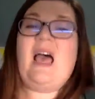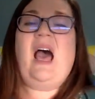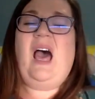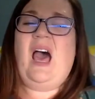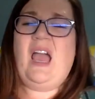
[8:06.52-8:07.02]

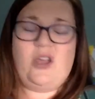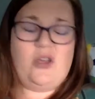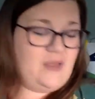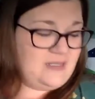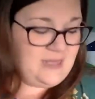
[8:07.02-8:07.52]
higher
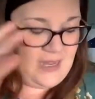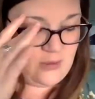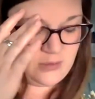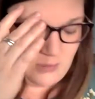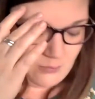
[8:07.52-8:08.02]
the
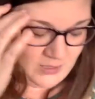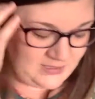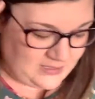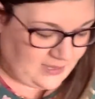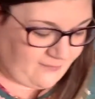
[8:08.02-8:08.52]
sound. So I wanted
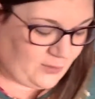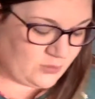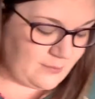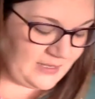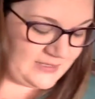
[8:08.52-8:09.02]
to give you
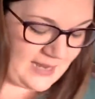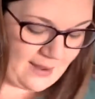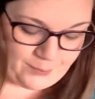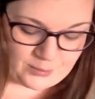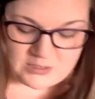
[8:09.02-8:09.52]
some
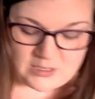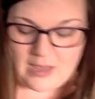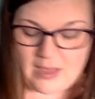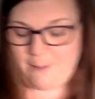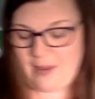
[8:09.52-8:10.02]
examples.
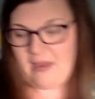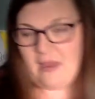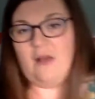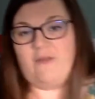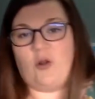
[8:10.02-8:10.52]
My,
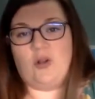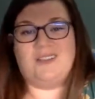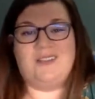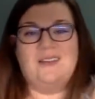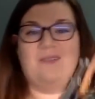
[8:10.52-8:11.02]
of
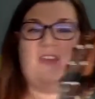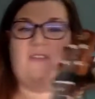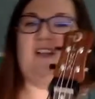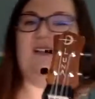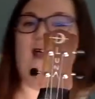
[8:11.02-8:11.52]
course,
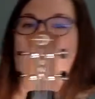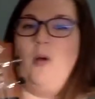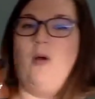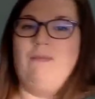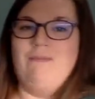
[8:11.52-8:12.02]
favorite
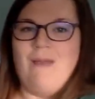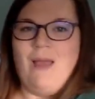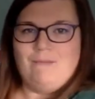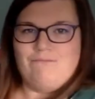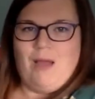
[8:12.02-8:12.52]
example, my